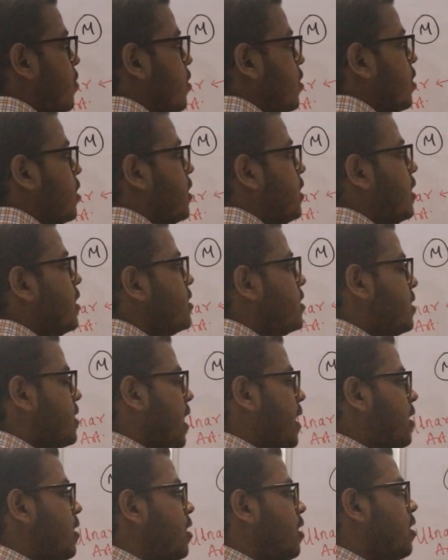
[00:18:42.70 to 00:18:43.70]
this
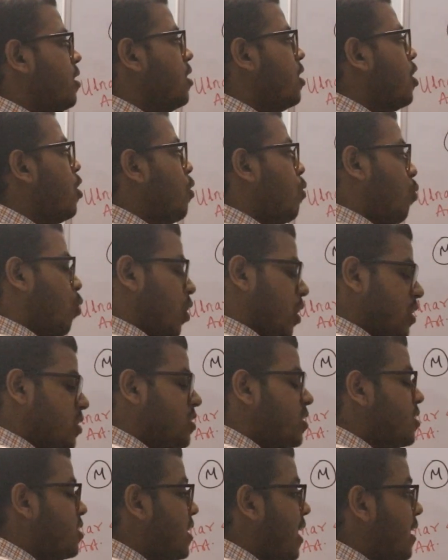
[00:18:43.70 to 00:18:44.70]
tendon, what is
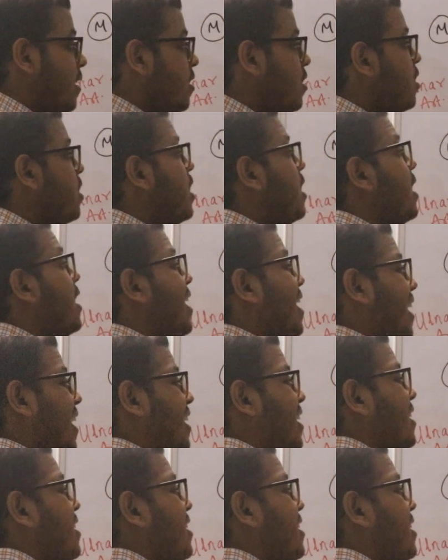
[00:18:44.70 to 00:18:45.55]
this tendon? It